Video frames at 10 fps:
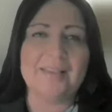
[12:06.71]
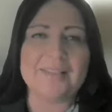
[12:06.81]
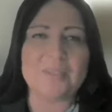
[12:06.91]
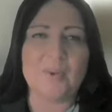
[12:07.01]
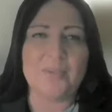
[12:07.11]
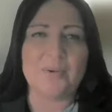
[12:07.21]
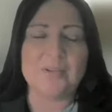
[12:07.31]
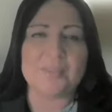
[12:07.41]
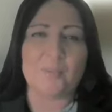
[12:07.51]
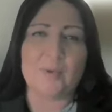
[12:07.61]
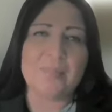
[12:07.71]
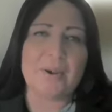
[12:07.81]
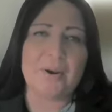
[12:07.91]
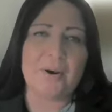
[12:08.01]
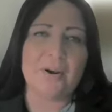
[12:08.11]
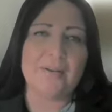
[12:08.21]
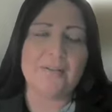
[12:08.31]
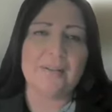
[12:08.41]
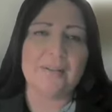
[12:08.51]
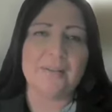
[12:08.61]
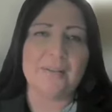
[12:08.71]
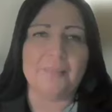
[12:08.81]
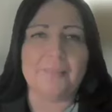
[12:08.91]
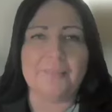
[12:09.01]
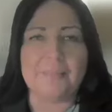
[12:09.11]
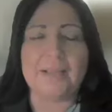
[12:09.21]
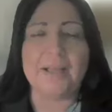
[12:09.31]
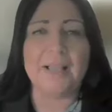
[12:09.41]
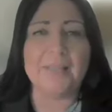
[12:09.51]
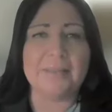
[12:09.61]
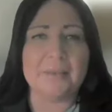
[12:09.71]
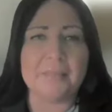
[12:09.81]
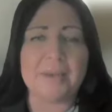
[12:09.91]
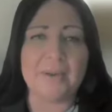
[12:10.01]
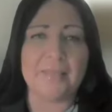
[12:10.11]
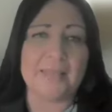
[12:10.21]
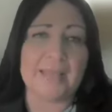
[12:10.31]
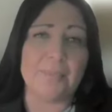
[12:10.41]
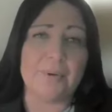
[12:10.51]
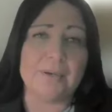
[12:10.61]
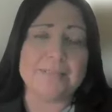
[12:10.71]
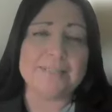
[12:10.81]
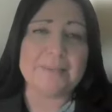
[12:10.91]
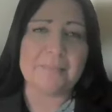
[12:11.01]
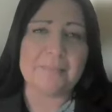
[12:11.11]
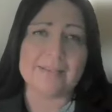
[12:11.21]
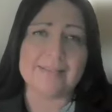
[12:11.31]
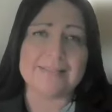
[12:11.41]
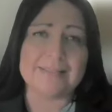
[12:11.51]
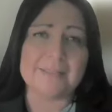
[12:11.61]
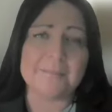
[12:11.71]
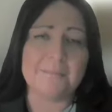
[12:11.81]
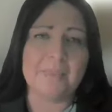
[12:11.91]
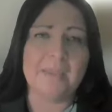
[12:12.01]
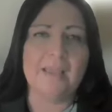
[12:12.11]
So whether it's a webinar, my column in American Libraries magazine,